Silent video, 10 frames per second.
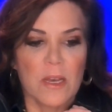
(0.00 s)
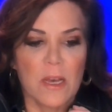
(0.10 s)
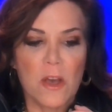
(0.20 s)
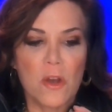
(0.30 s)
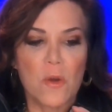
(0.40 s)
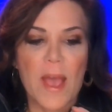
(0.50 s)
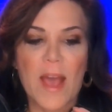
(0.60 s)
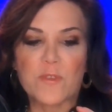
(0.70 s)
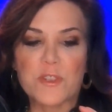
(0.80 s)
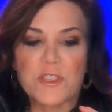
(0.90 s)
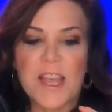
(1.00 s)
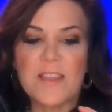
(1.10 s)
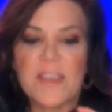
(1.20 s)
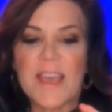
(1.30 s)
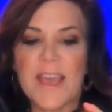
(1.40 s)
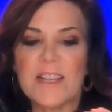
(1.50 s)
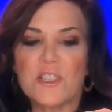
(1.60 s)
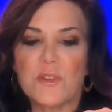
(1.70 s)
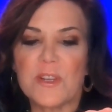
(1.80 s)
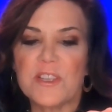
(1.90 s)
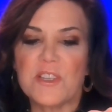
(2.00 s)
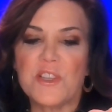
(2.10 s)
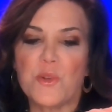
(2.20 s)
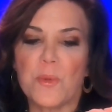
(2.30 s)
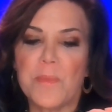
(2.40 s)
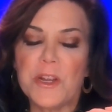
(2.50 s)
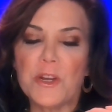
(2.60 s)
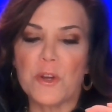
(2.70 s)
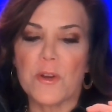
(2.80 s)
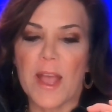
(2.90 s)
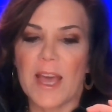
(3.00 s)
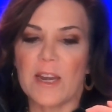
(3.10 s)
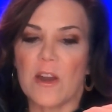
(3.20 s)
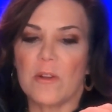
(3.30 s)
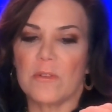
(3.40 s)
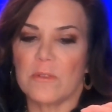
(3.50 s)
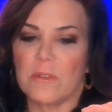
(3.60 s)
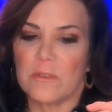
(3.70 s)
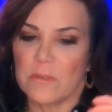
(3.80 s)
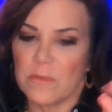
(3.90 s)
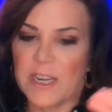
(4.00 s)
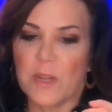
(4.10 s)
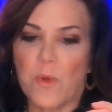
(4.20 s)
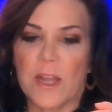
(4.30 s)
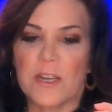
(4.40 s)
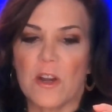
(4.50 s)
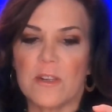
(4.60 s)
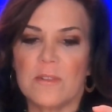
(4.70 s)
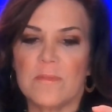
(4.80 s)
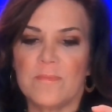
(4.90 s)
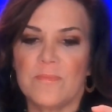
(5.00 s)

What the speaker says: Oh, after saying the answer is in your mirror at Randi Weingarten,